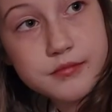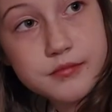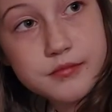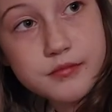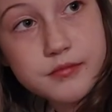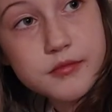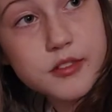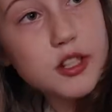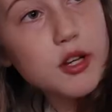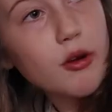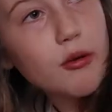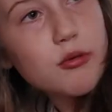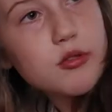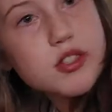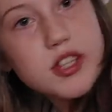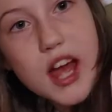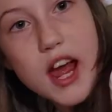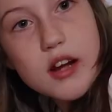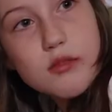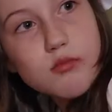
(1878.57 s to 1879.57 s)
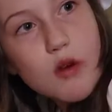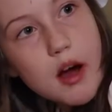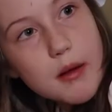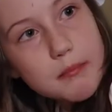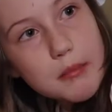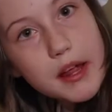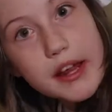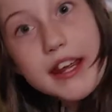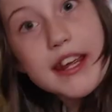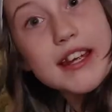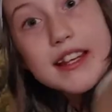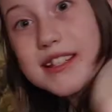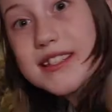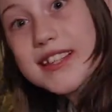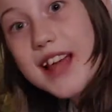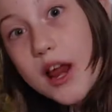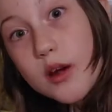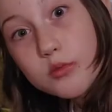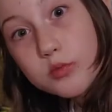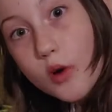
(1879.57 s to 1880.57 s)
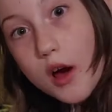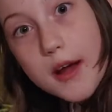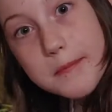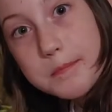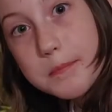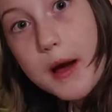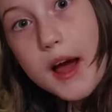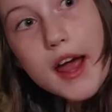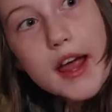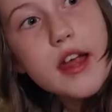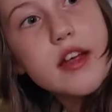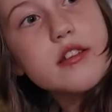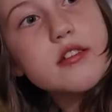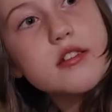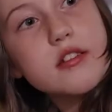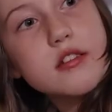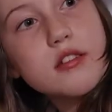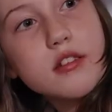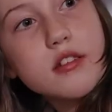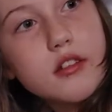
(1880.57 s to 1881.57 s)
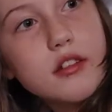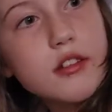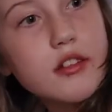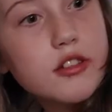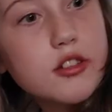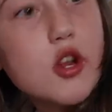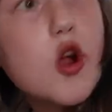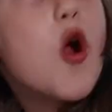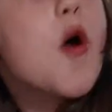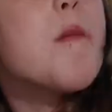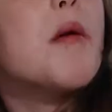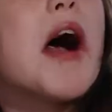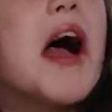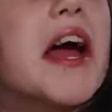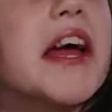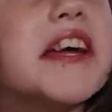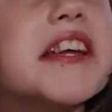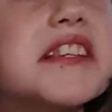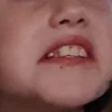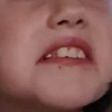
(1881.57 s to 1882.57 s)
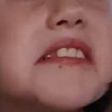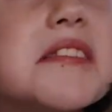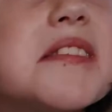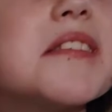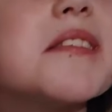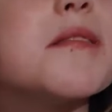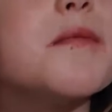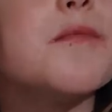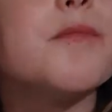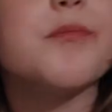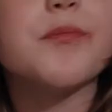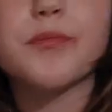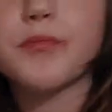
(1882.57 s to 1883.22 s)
You said one bite. He said one bite. Two bites.